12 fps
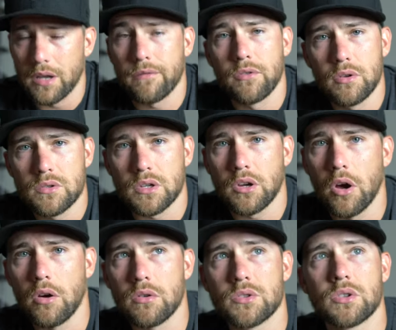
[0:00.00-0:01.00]
And for you as a
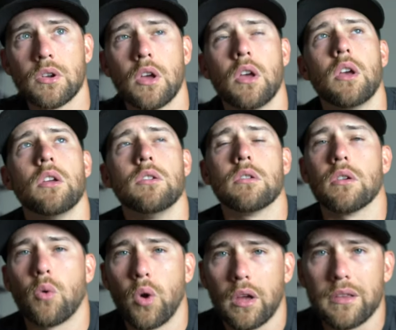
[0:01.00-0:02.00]
coach, you can
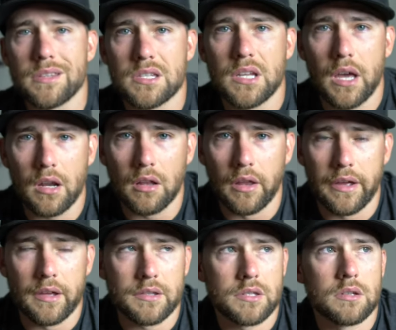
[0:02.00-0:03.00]
quickly see at a
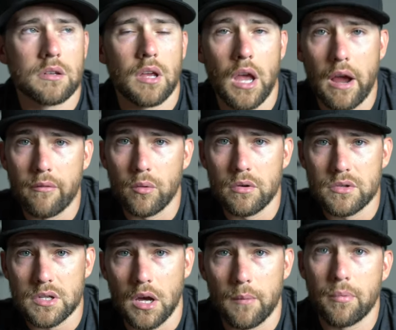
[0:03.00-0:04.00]
glance everyone
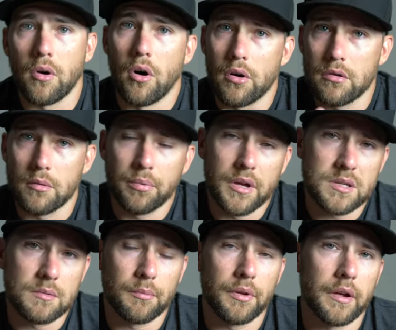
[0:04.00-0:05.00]
who's up, all your
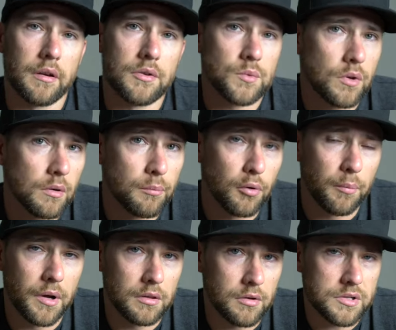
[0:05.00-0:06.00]
replacement players, what your
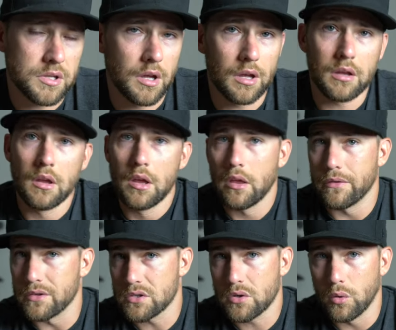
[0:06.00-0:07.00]
bullpen looks like,
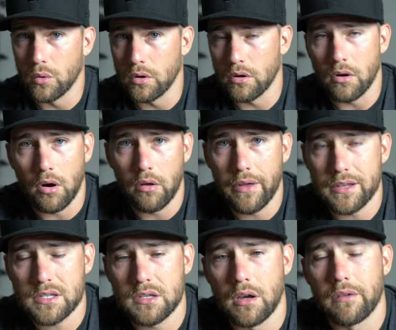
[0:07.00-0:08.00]
the score, all
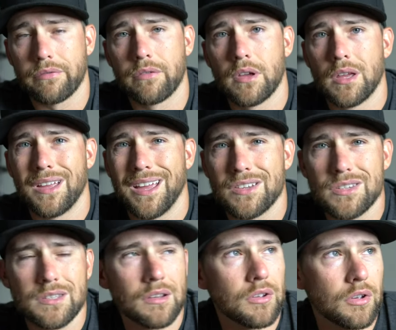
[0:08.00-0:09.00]
that stuff. It's
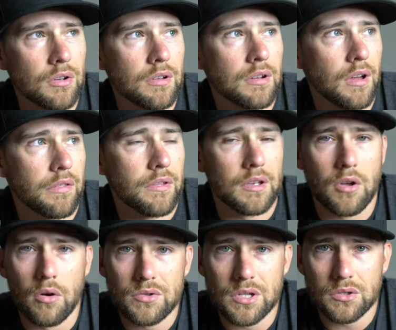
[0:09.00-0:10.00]
just a good, I think,
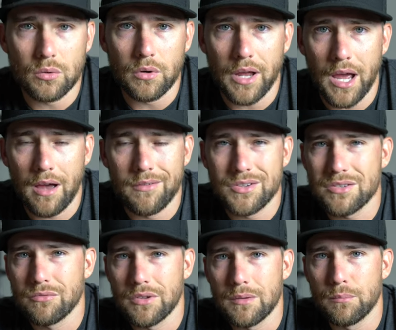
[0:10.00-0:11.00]
coaching tool to have. It
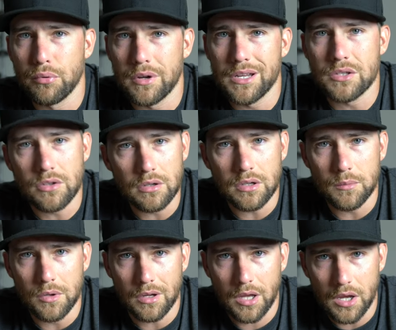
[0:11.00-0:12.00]
just really breeds good
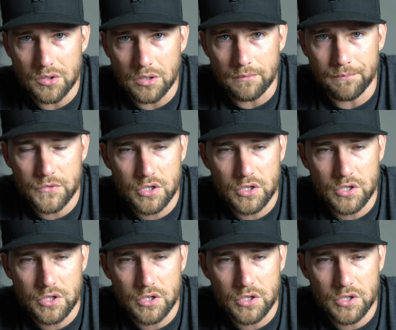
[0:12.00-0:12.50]
communication.